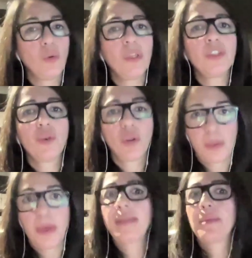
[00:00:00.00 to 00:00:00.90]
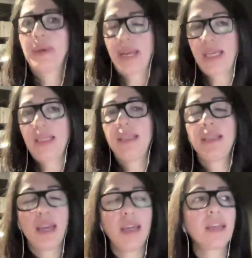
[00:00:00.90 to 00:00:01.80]
always talk about the pain.
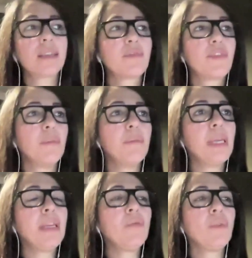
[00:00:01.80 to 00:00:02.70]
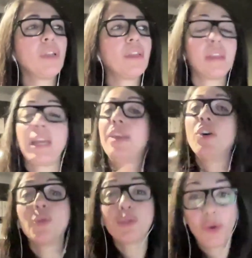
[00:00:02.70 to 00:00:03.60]
Yeah, because for me, one of the things, and
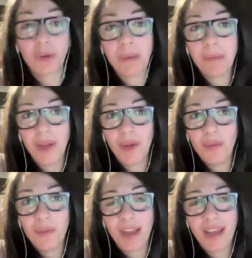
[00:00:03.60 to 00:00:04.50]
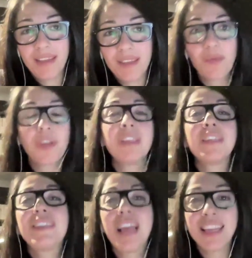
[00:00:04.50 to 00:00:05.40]
I would talk about my own pain. So one of the
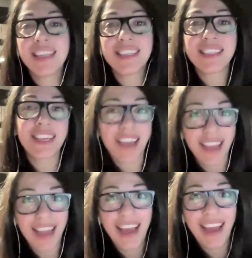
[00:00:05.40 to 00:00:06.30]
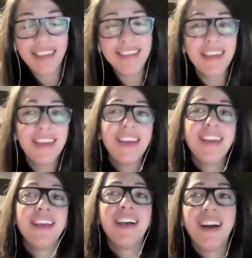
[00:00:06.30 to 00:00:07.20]
challenges that I had,
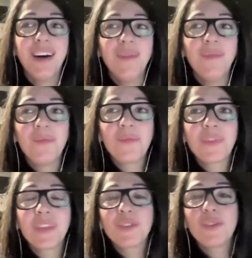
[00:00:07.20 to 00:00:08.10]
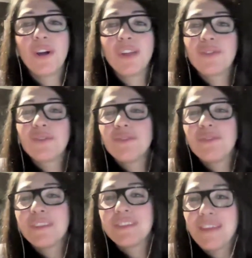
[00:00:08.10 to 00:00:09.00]
so I don't
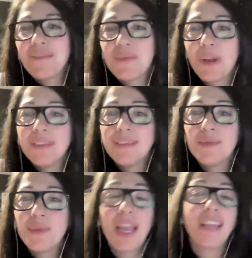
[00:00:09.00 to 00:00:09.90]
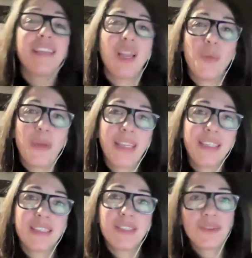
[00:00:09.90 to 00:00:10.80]
know, is everyone, we had yellow
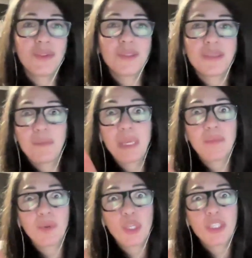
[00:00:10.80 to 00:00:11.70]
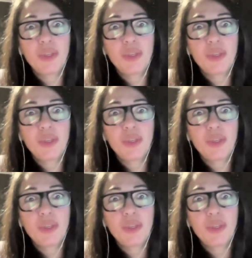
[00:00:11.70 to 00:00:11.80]
pages, there's big books